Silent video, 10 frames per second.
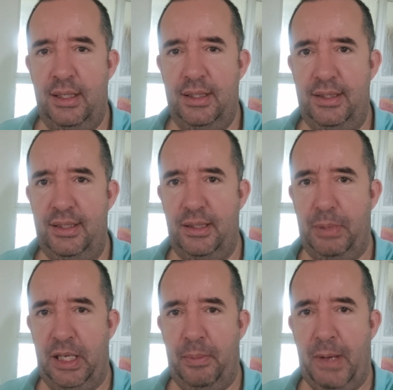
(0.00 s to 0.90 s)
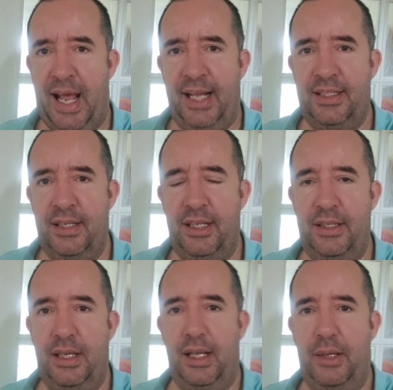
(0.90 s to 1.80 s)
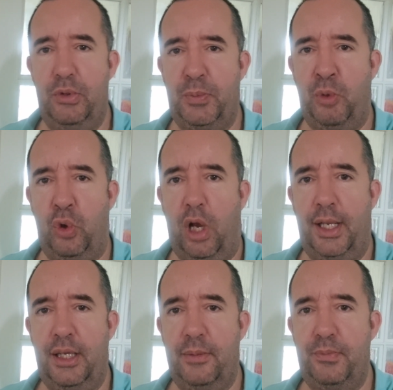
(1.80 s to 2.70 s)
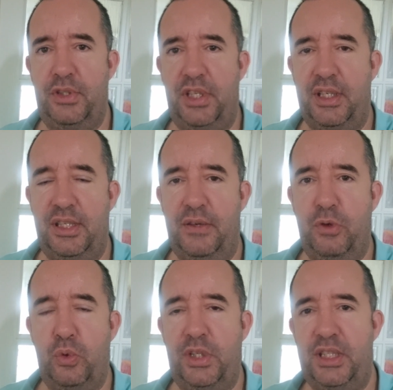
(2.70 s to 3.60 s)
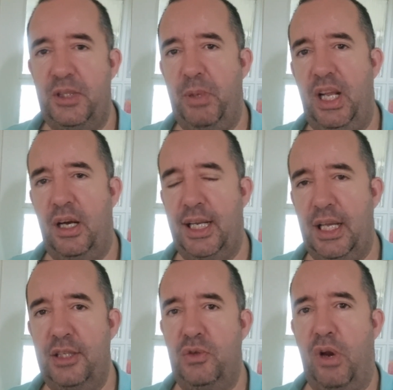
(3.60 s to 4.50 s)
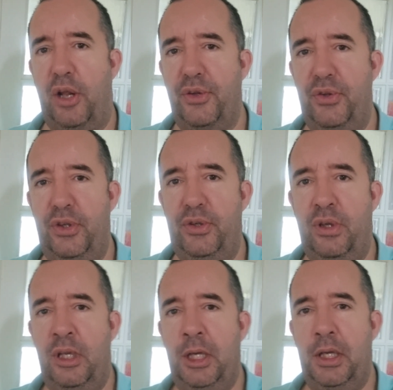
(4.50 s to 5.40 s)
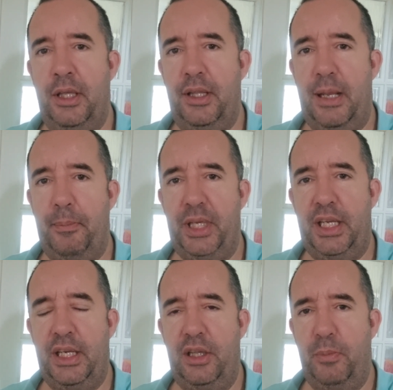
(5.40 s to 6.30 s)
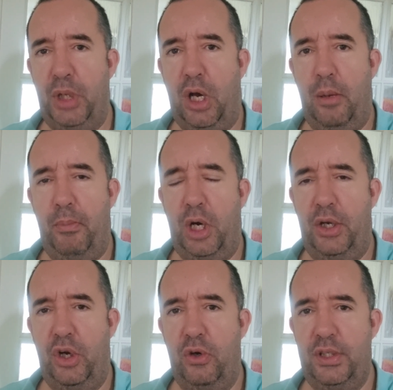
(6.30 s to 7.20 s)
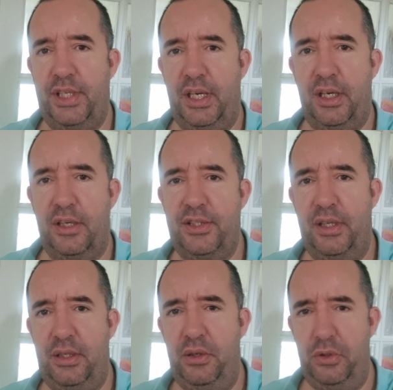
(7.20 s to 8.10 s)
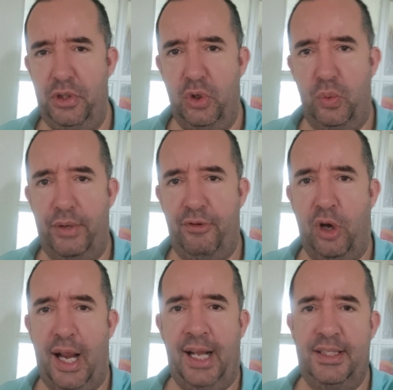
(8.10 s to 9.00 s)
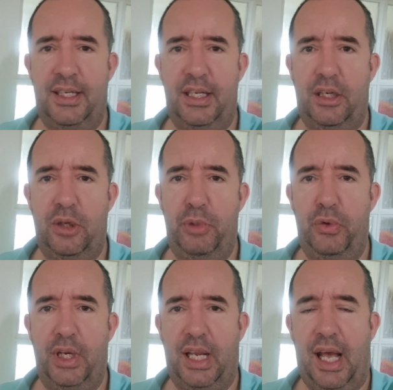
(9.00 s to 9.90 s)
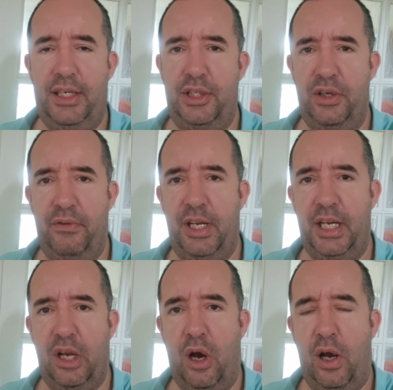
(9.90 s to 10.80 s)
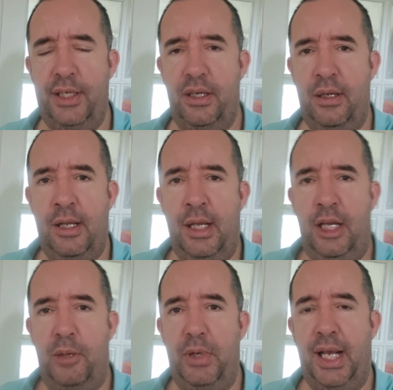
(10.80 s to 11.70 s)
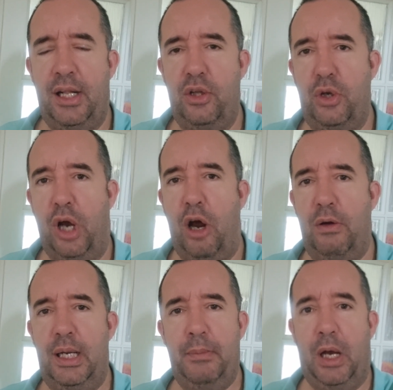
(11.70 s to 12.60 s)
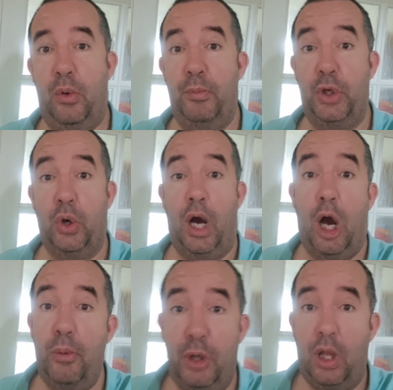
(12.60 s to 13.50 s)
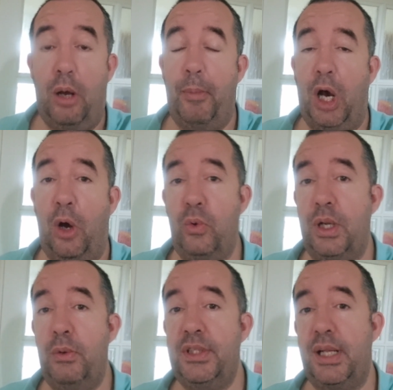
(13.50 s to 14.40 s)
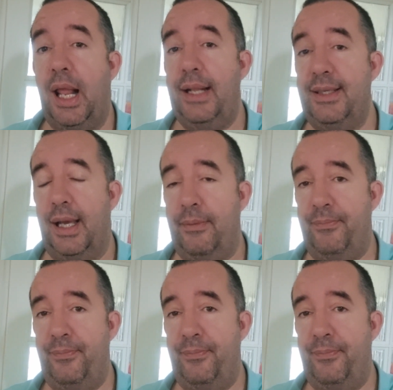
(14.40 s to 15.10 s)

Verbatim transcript: this is a bit bad. It, it was more like a 60 40 split, I guess, rather than them being in the mi- minority. And I said, Are you sure we've not had any communication of any kind? And we had a look at our email when we got home, and lo and behold, there was a letter.